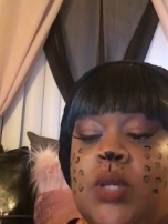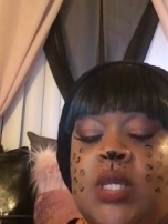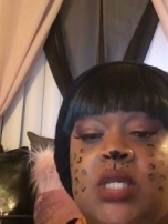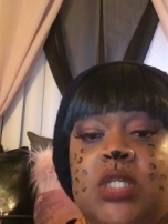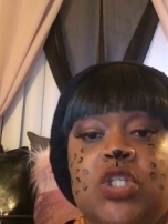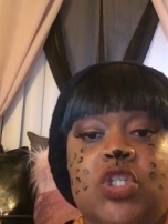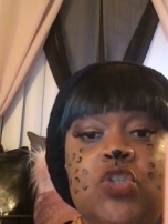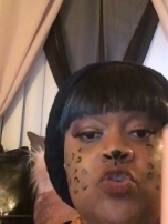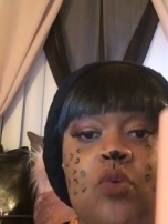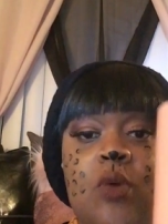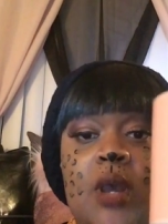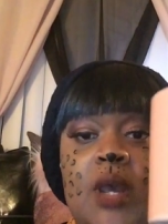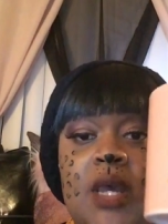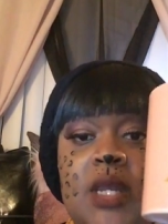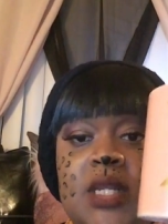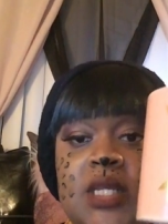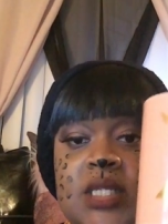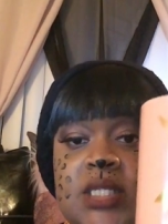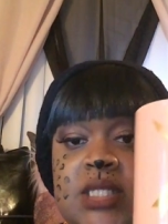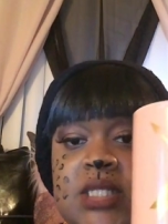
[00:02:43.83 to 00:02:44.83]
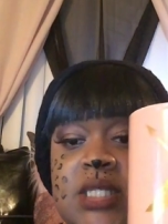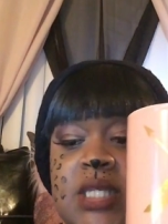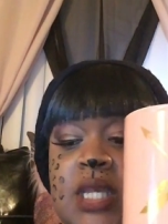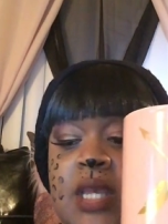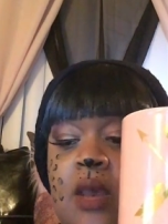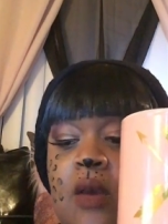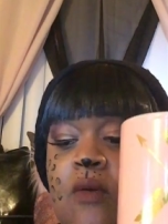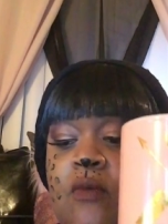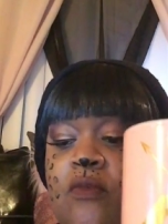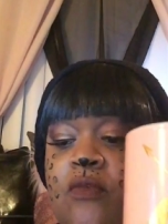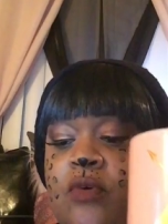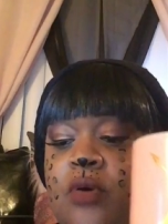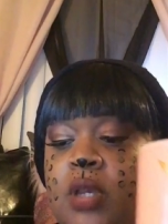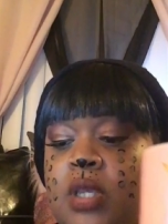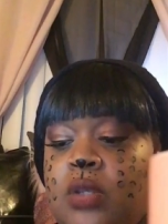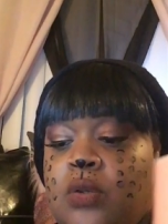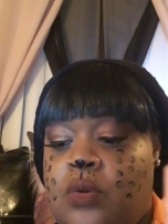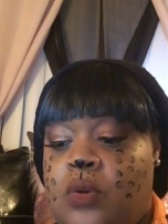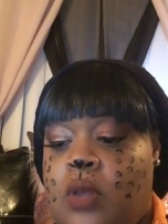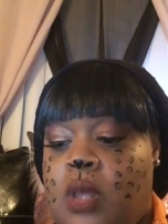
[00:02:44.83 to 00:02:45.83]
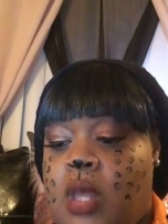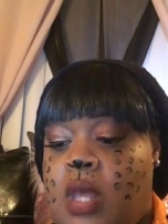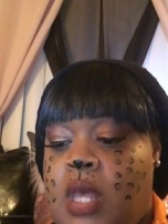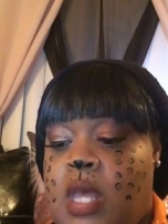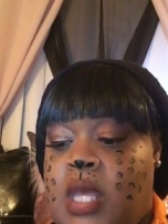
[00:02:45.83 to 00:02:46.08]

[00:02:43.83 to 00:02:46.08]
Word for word: is try this tea out for you.